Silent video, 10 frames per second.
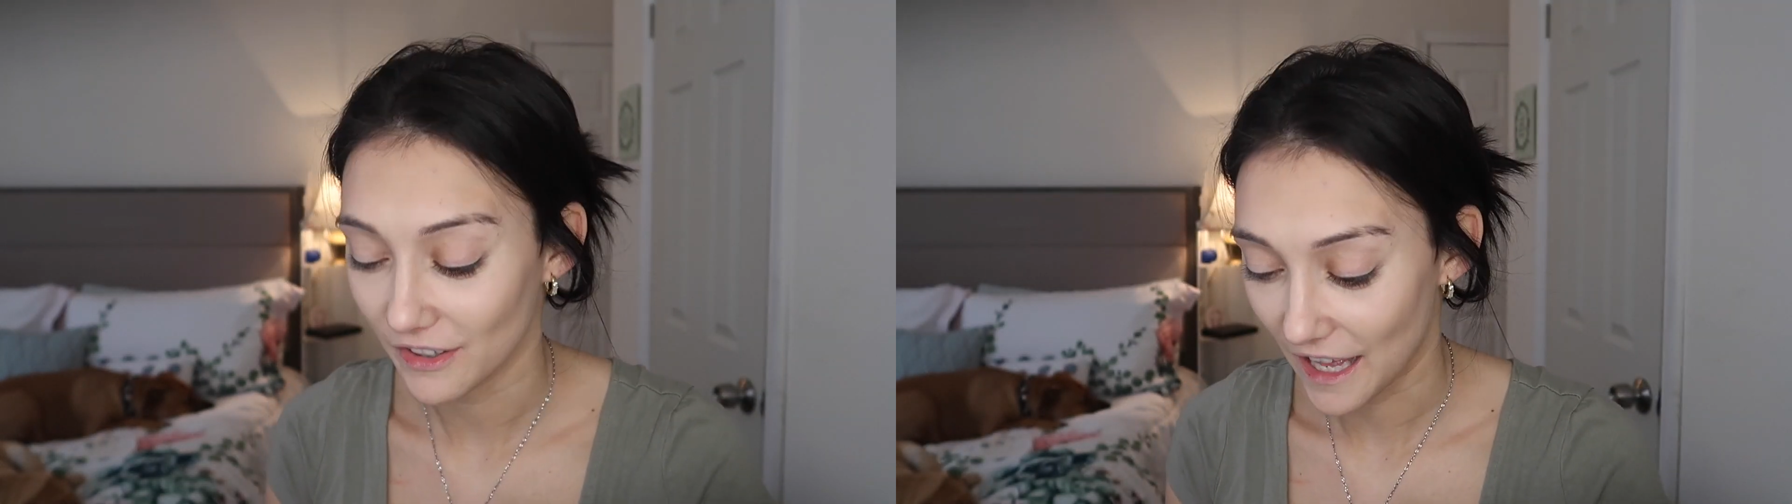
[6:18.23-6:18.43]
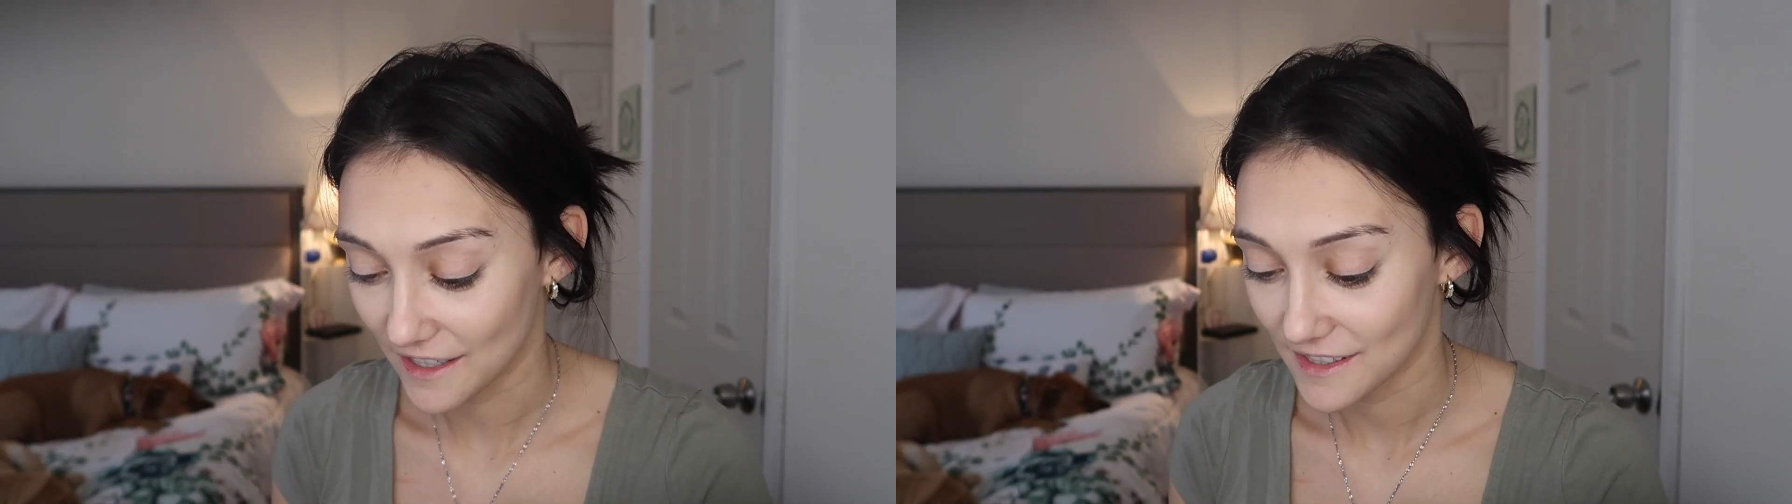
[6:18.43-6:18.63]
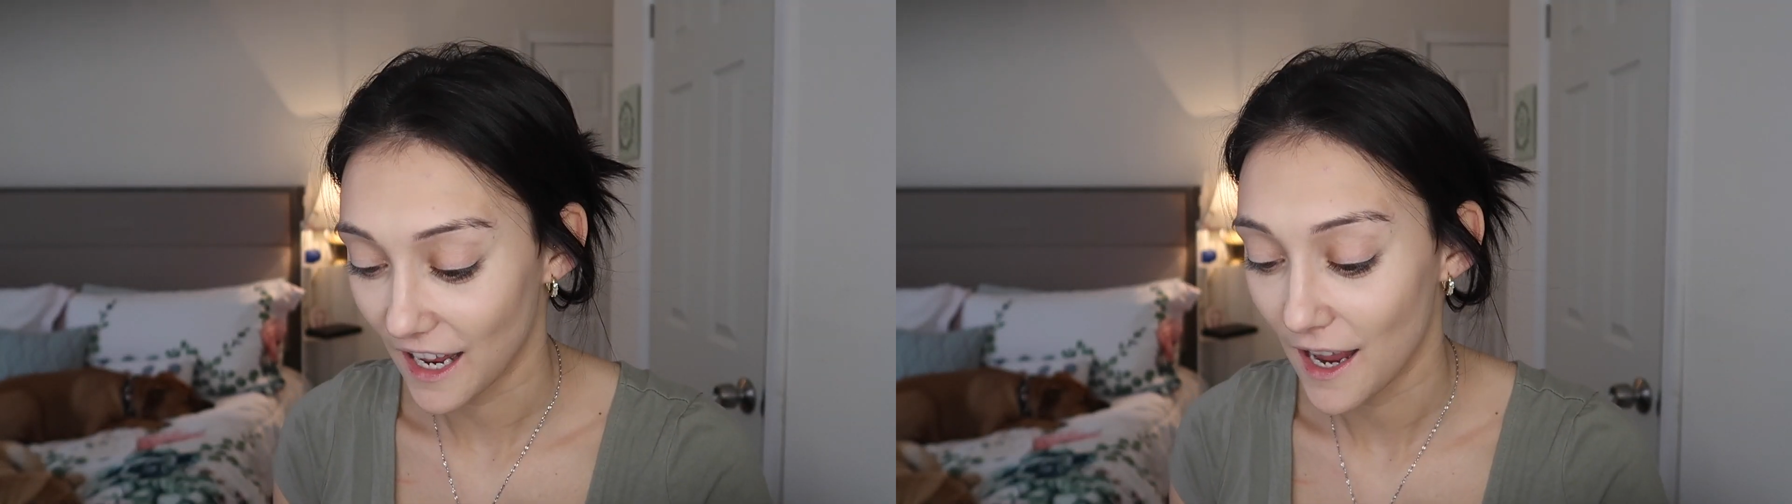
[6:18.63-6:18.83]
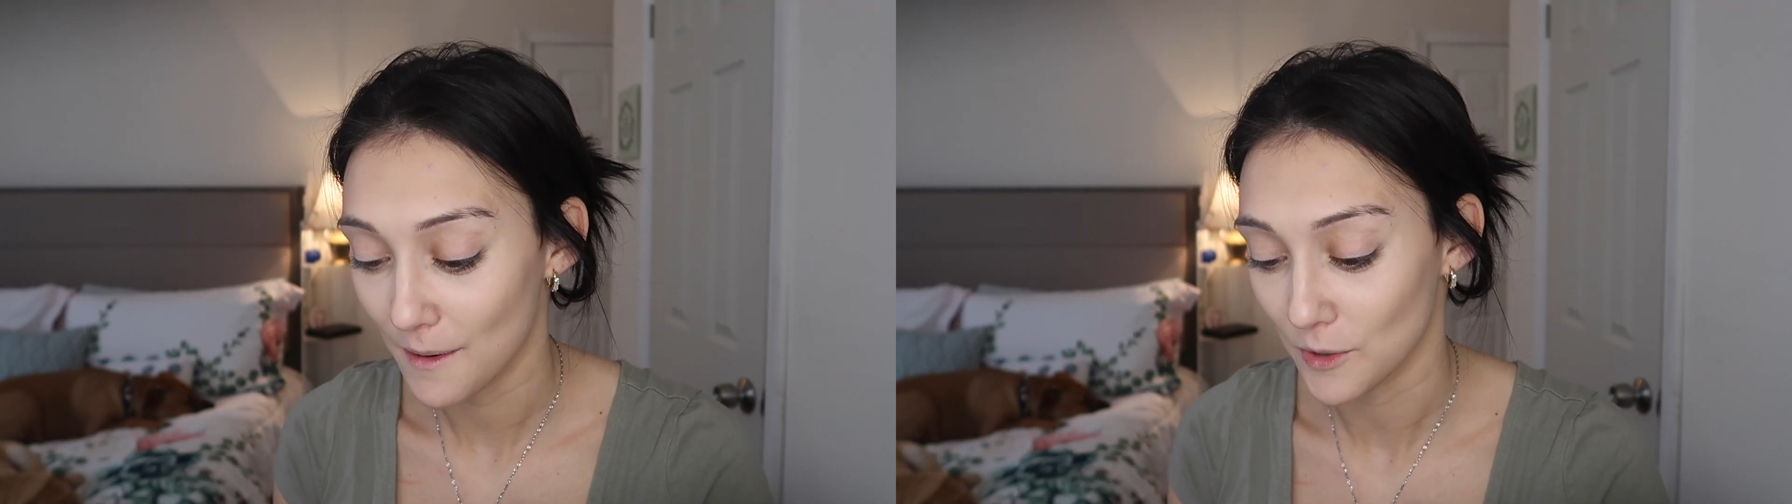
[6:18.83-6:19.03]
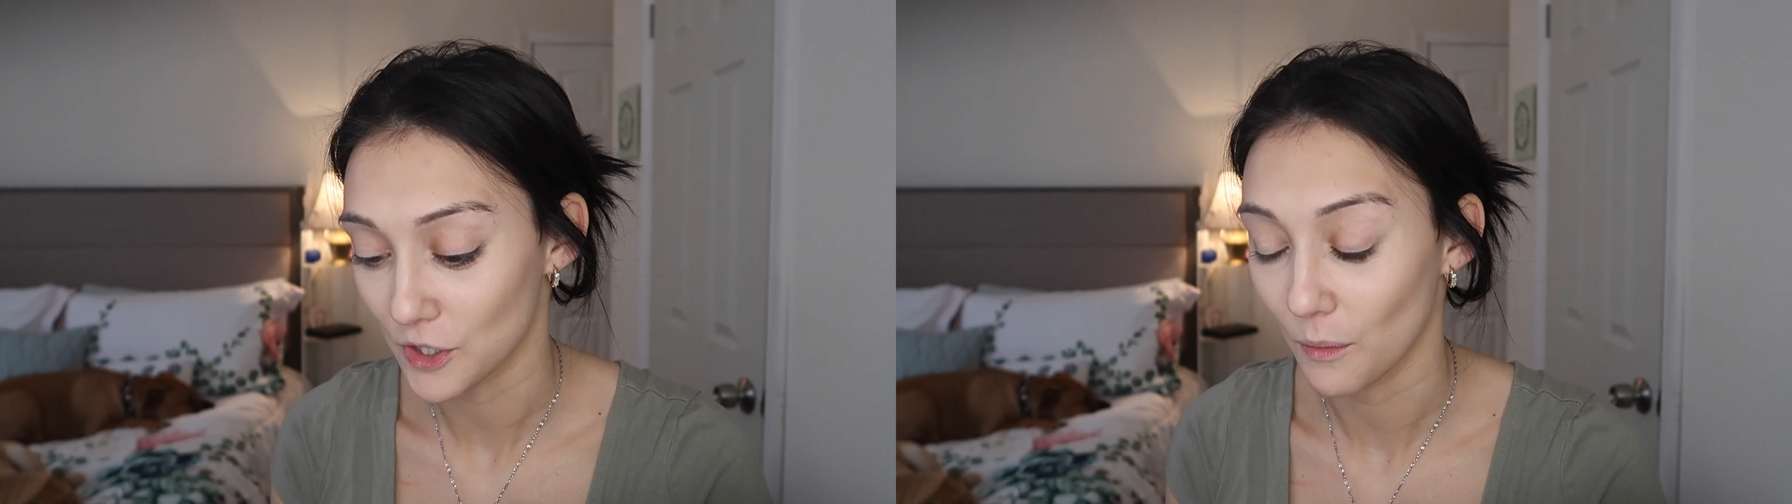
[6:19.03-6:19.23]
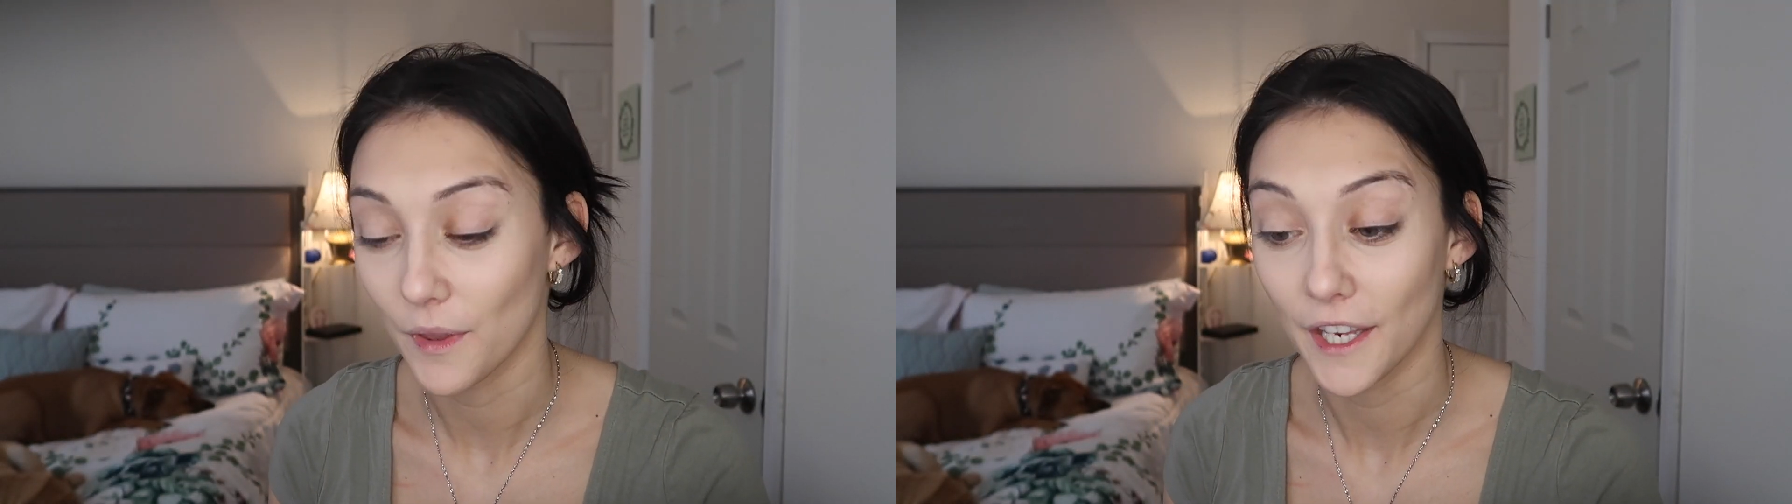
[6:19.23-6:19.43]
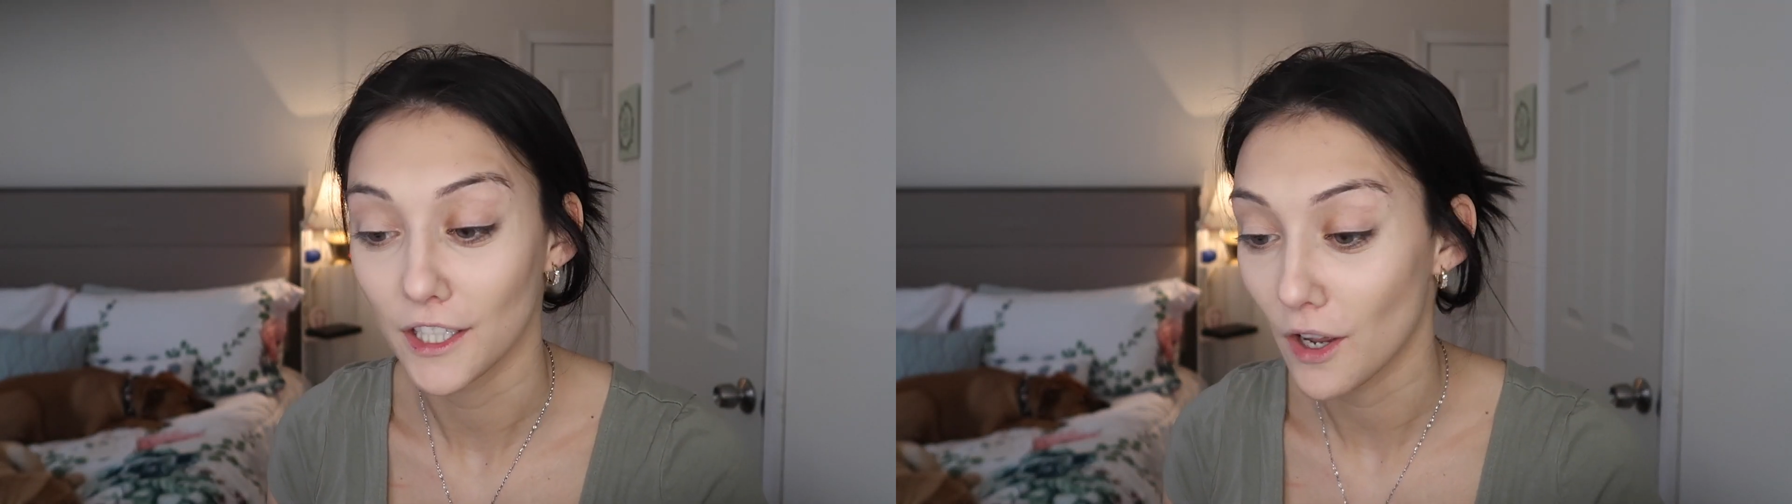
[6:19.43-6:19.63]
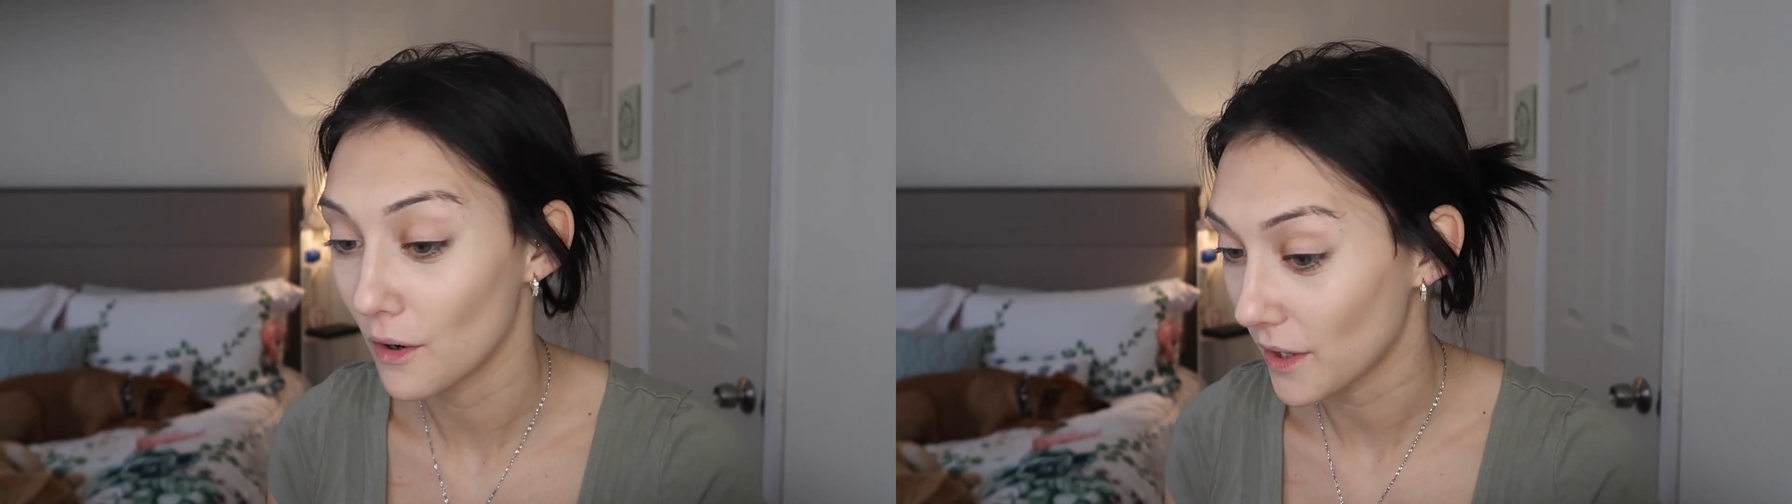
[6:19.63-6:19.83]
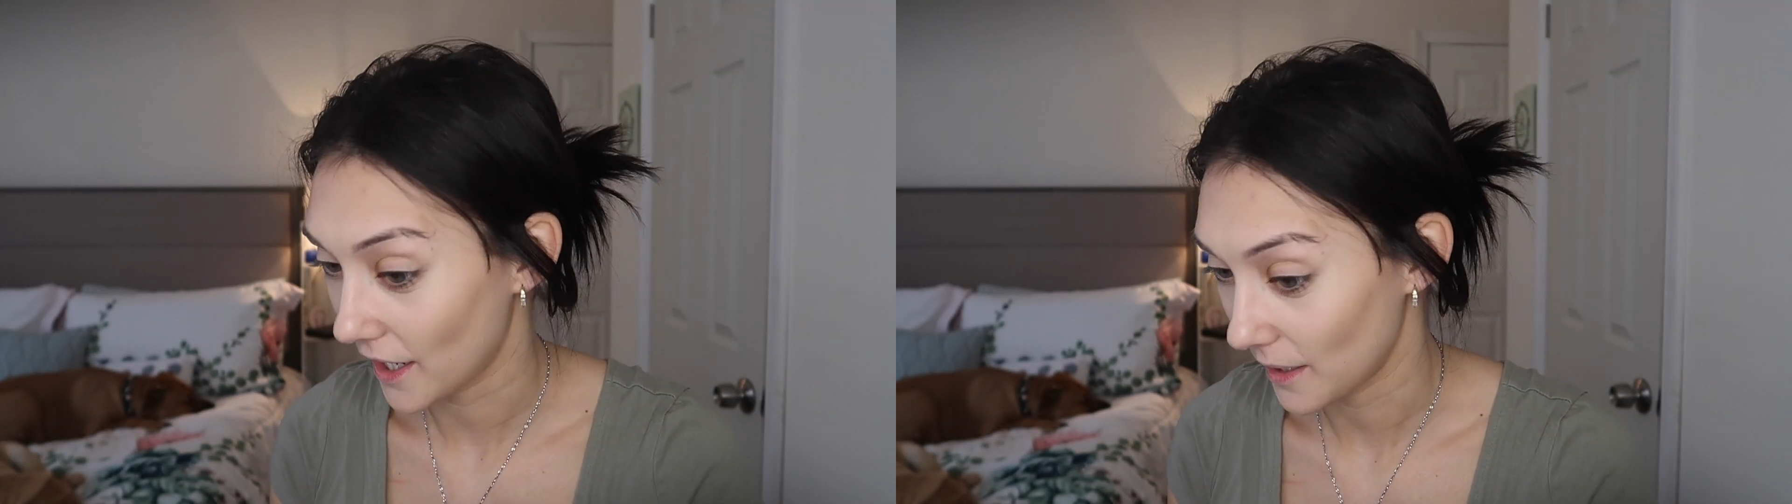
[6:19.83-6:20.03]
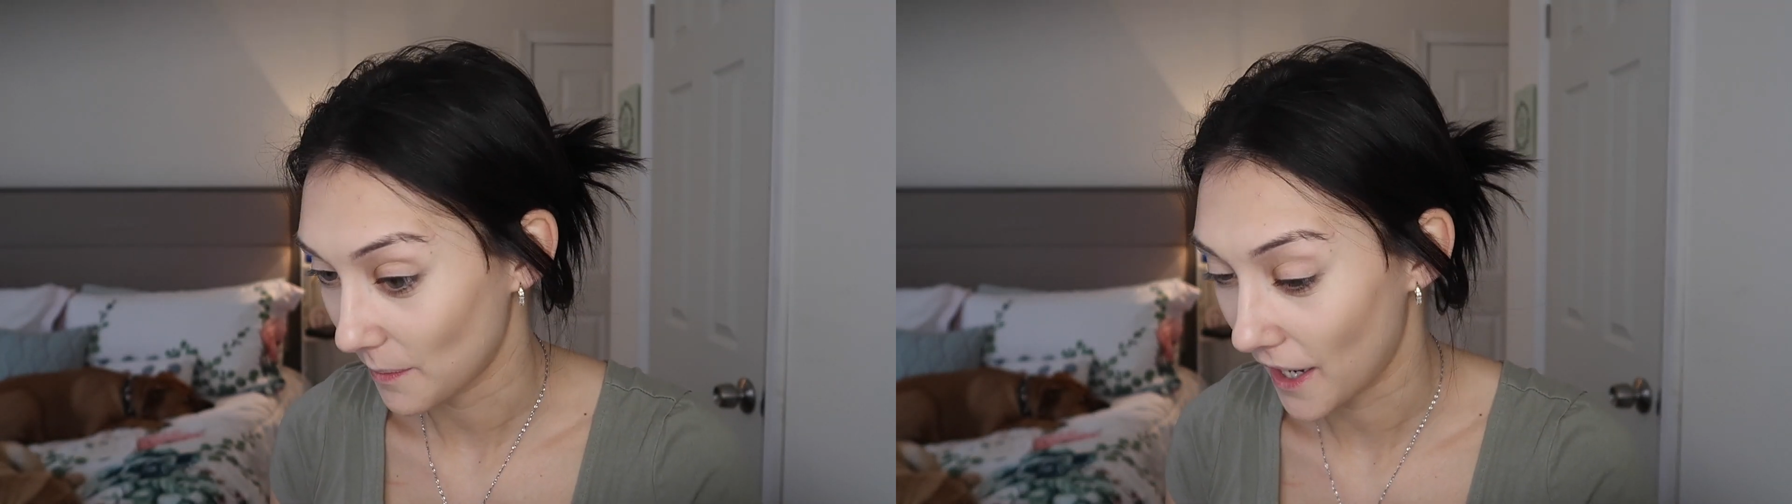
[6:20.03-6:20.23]
last time or someone they know
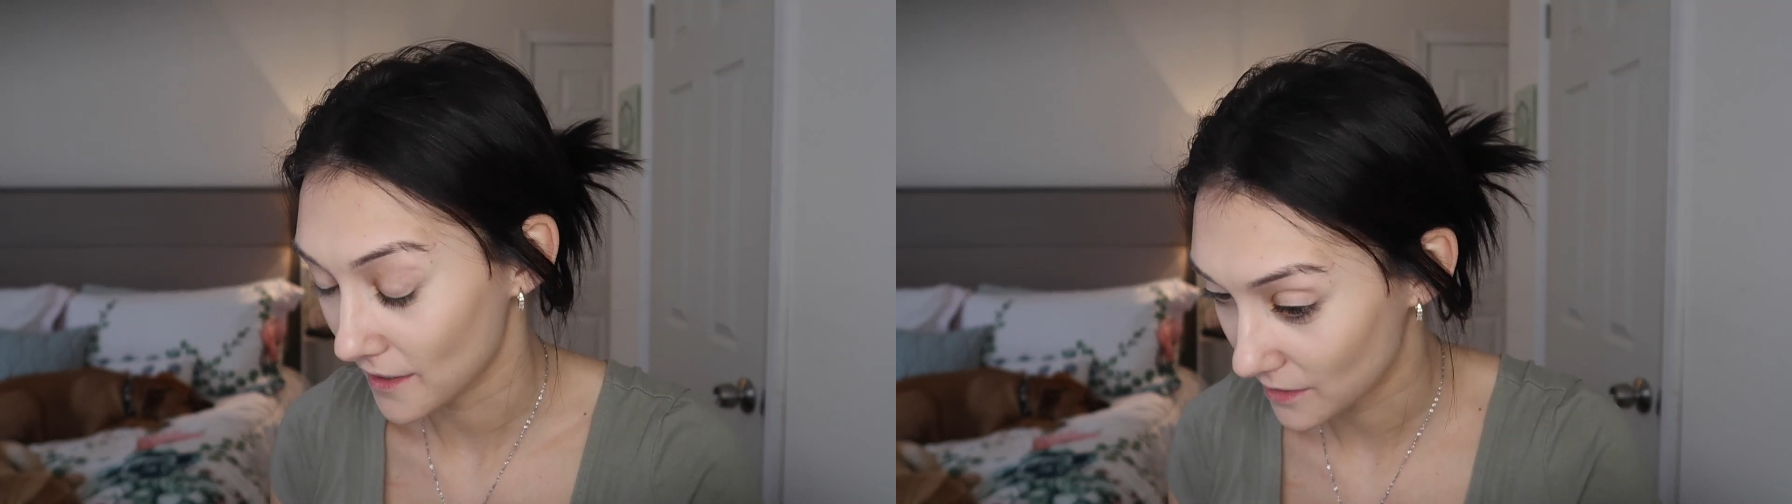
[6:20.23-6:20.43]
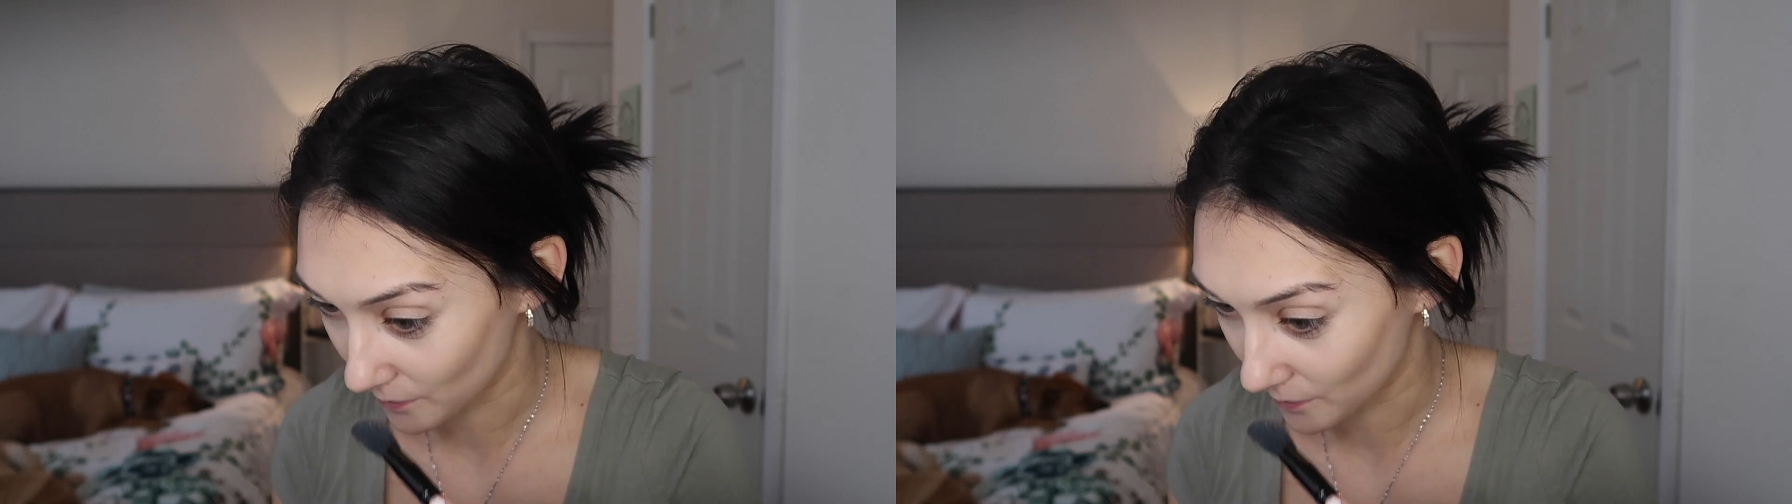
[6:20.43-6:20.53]
that had passed